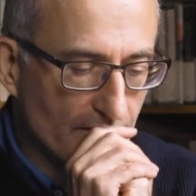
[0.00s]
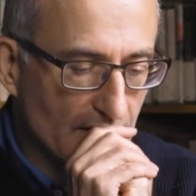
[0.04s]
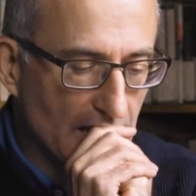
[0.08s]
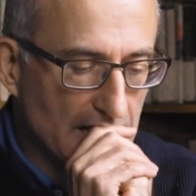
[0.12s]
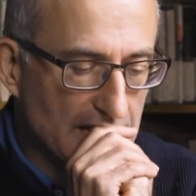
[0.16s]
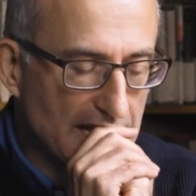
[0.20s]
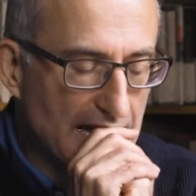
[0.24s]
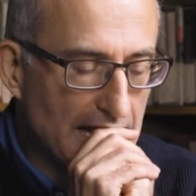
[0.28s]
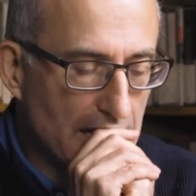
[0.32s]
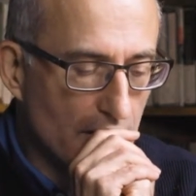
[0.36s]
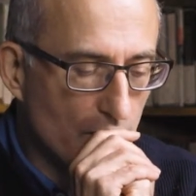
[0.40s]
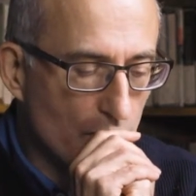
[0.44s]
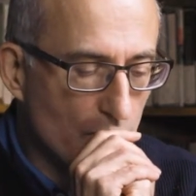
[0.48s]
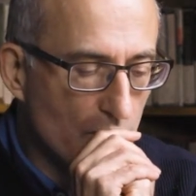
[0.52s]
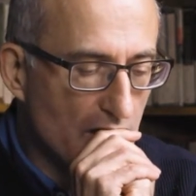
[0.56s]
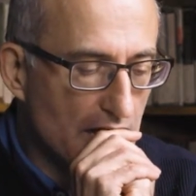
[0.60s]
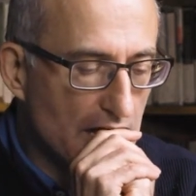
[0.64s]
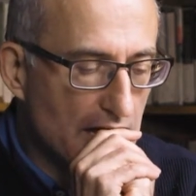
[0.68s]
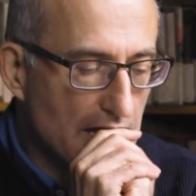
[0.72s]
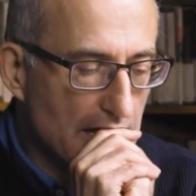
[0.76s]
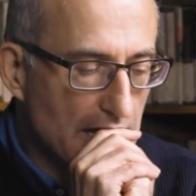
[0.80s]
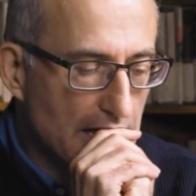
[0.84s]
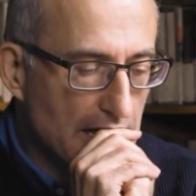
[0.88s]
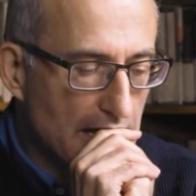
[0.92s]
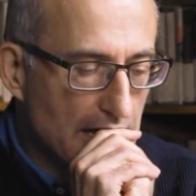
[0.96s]
yellow,
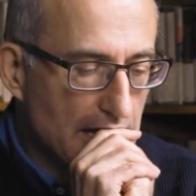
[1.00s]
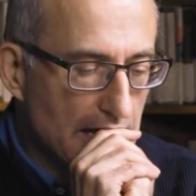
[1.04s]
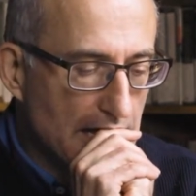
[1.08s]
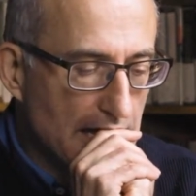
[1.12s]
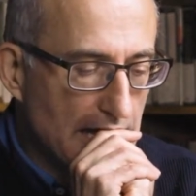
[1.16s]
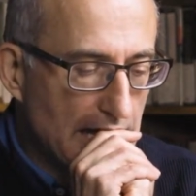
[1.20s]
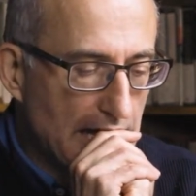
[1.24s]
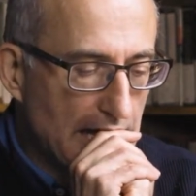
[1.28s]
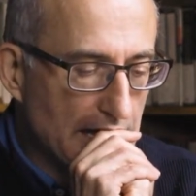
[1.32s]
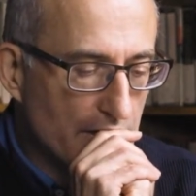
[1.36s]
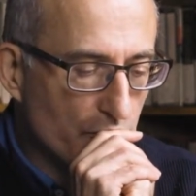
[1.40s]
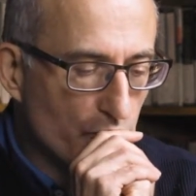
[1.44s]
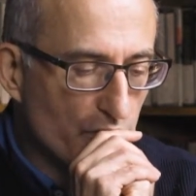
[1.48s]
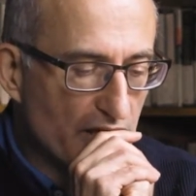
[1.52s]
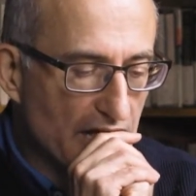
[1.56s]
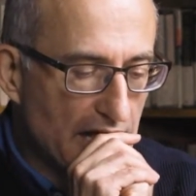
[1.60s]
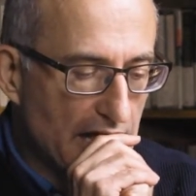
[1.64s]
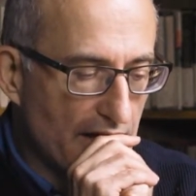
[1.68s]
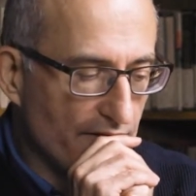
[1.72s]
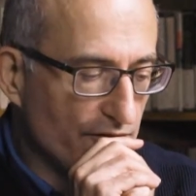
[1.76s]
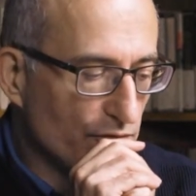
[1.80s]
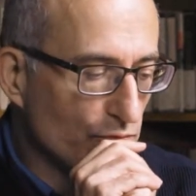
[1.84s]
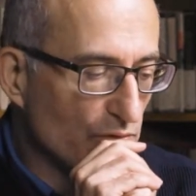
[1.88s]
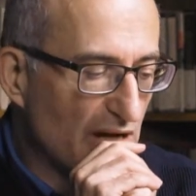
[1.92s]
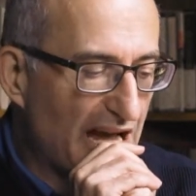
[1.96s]
and we
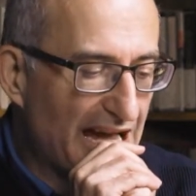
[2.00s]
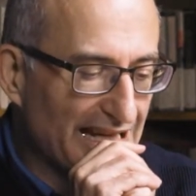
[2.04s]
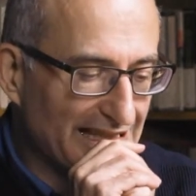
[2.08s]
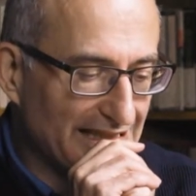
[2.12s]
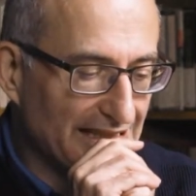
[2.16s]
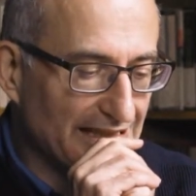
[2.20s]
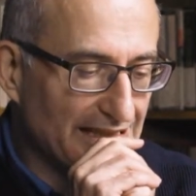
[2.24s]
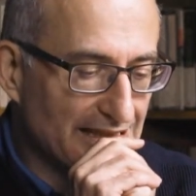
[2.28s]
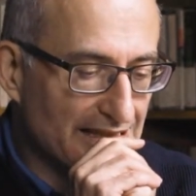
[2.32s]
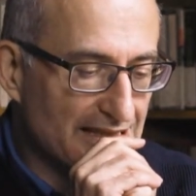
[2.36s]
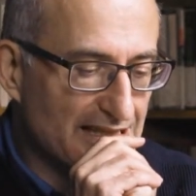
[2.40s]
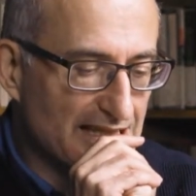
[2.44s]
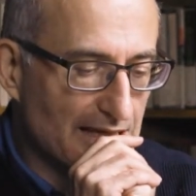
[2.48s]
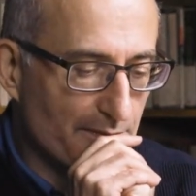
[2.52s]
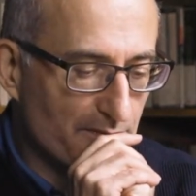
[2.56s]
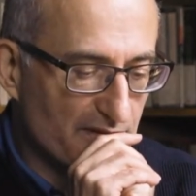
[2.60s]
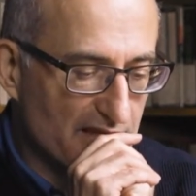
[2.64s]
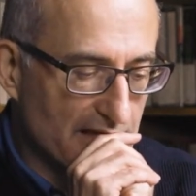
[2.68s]
have to hide it in some